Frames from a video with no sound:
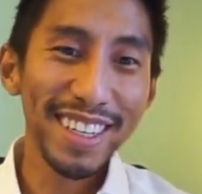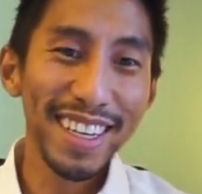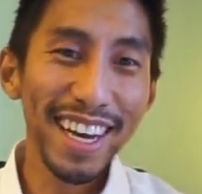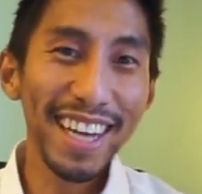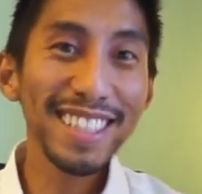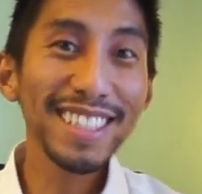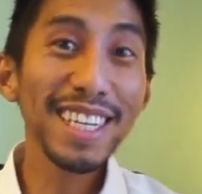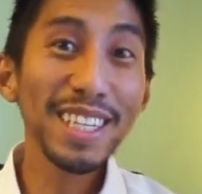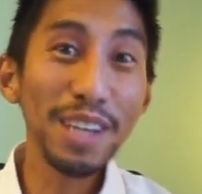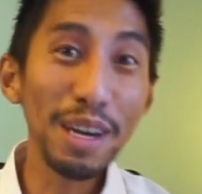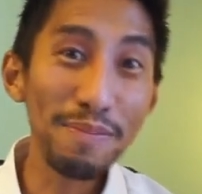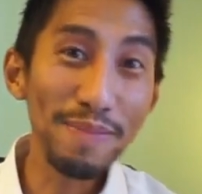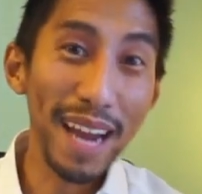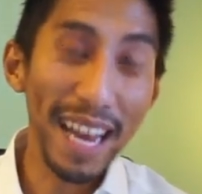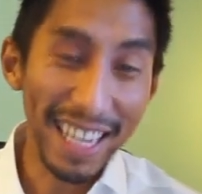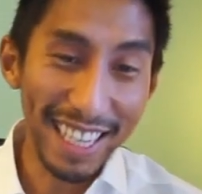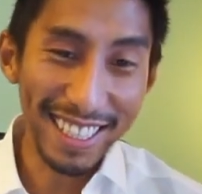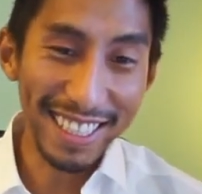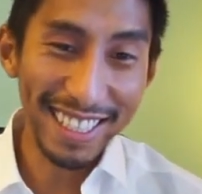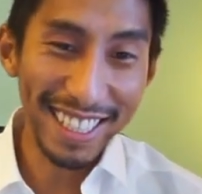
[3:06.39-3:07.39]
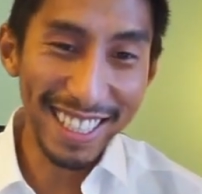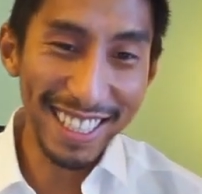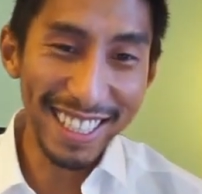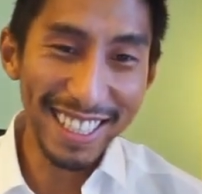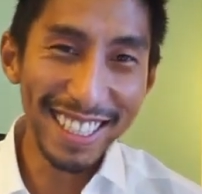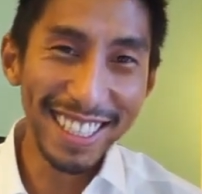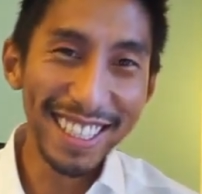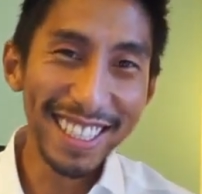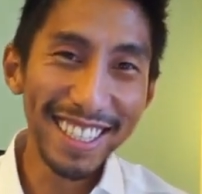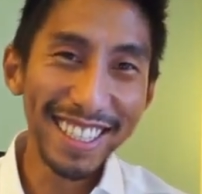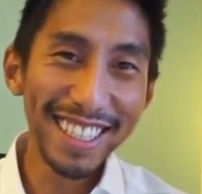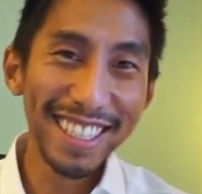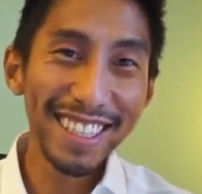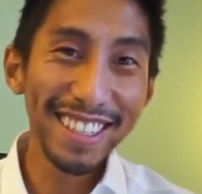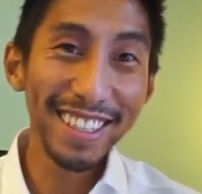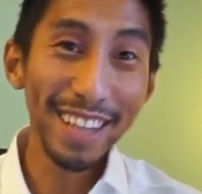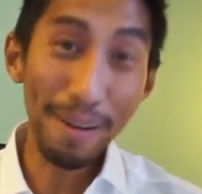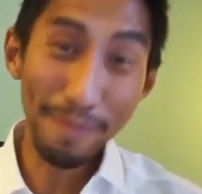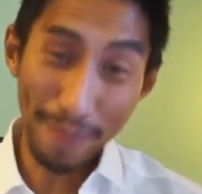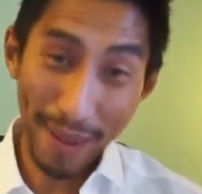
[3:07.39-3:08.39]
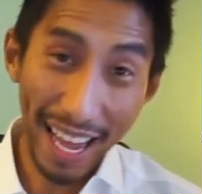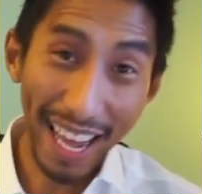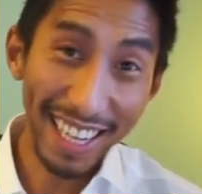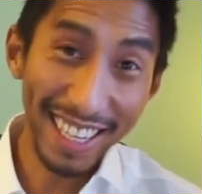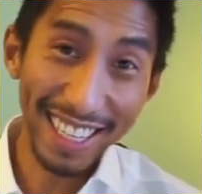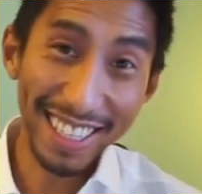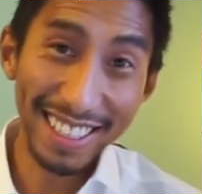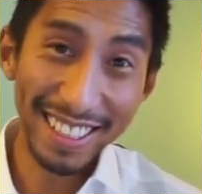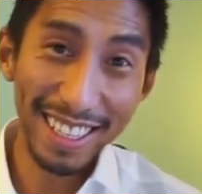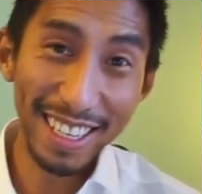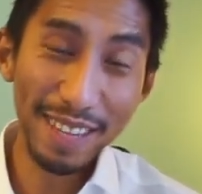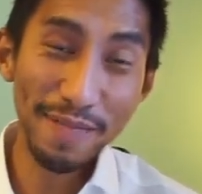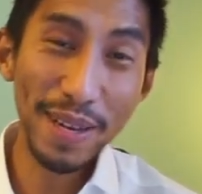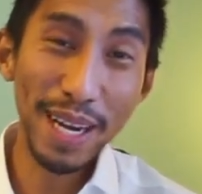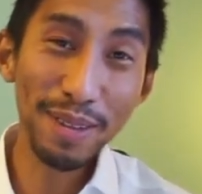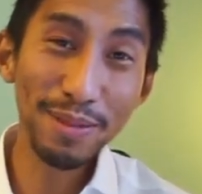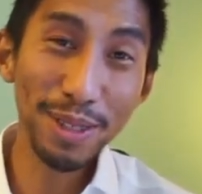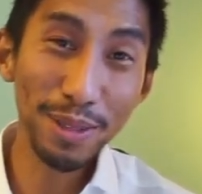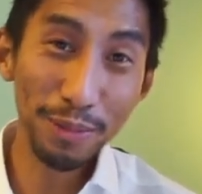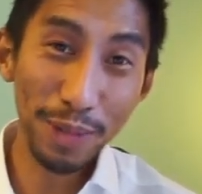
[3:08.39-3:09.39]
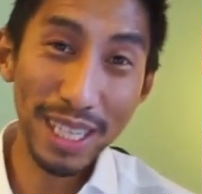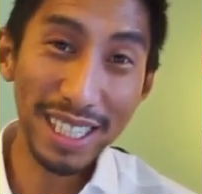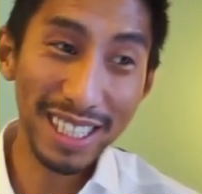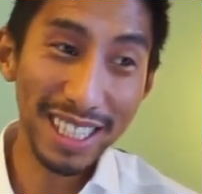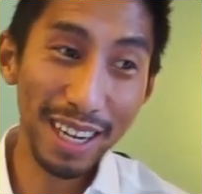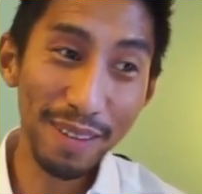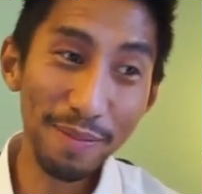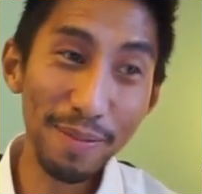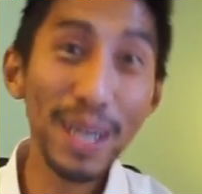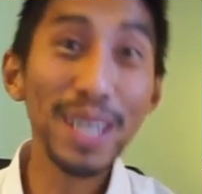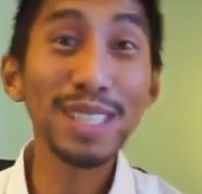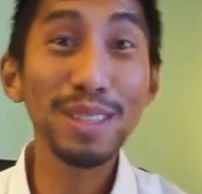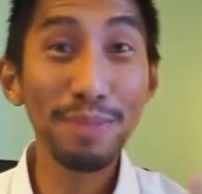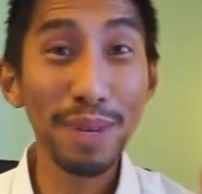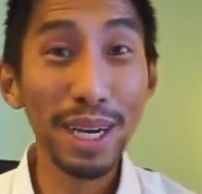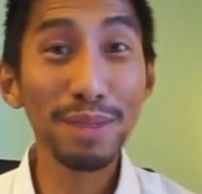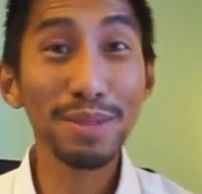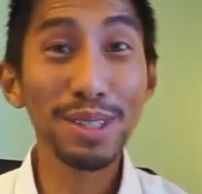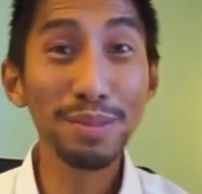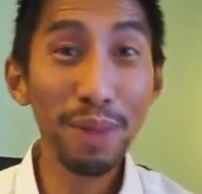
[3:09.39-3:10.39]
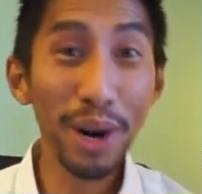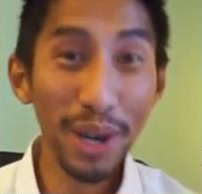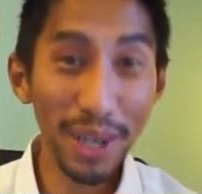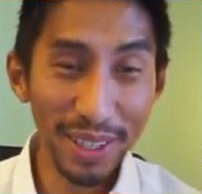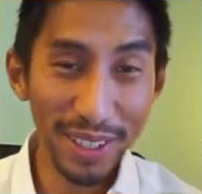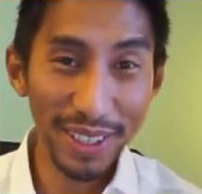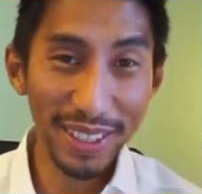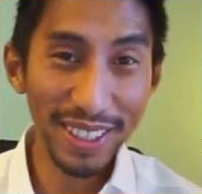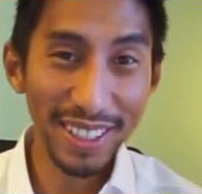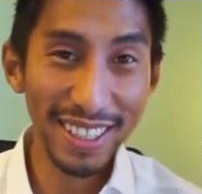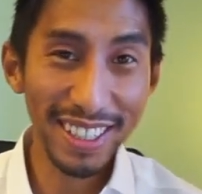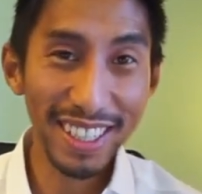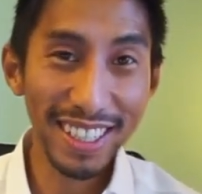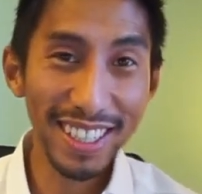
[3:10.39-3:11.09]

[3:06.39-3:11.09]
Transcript: until you apply it. Apply it, it becomes wisdom because you become smarter.